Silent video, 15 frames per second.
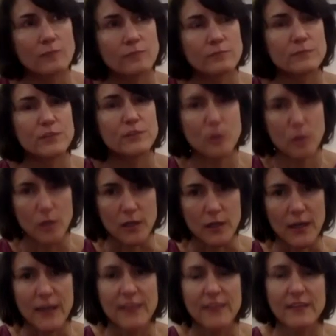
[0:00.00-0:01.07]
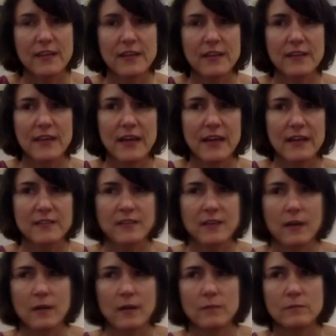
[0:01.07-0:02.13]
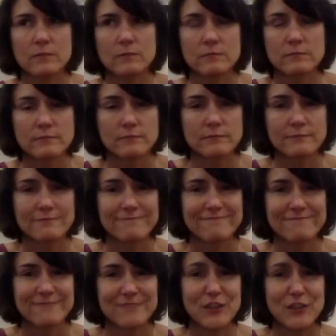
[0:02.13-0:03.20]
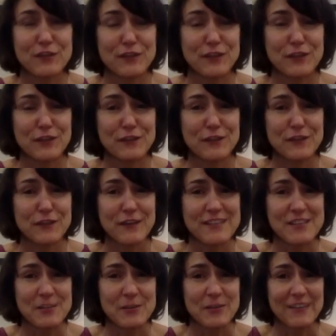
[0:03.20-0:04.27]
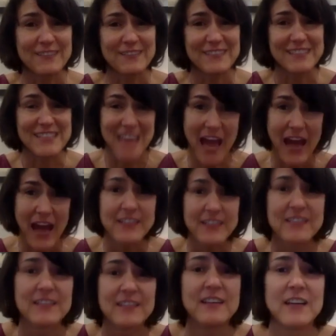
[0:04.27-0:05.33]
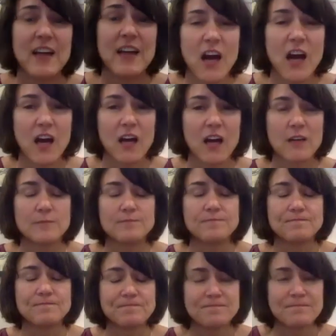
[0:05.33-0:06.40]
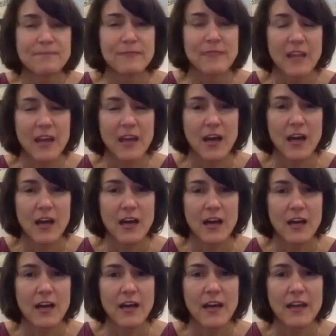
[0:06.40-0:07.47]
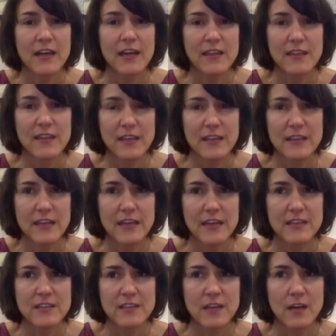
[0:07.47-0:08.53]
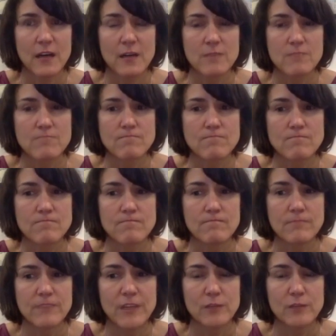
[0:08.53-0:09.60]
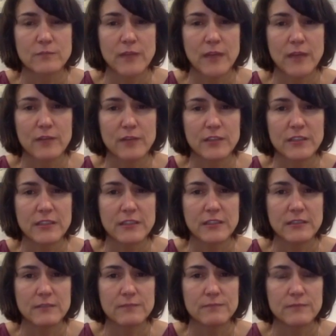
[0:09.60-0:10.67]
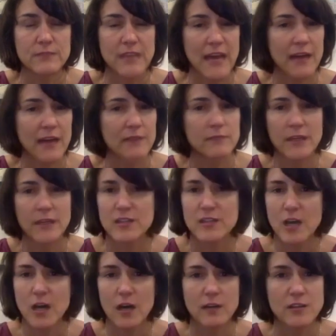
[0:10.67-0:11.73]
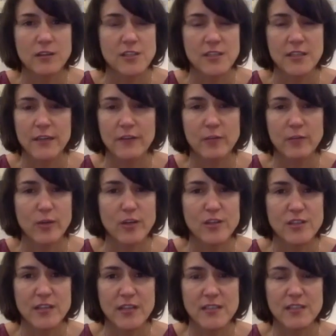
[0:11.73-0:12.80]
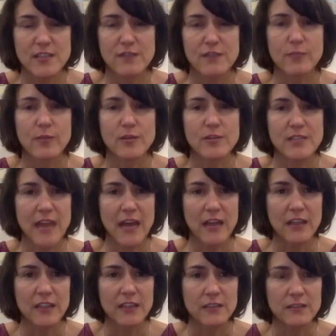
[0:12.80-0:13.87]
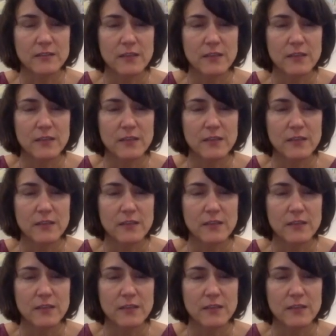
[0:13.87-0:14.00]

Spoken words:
Sure. I think that, good for you for rescuing this cat. And I think that, you know, every cat and dog, just like every person, has a different personality.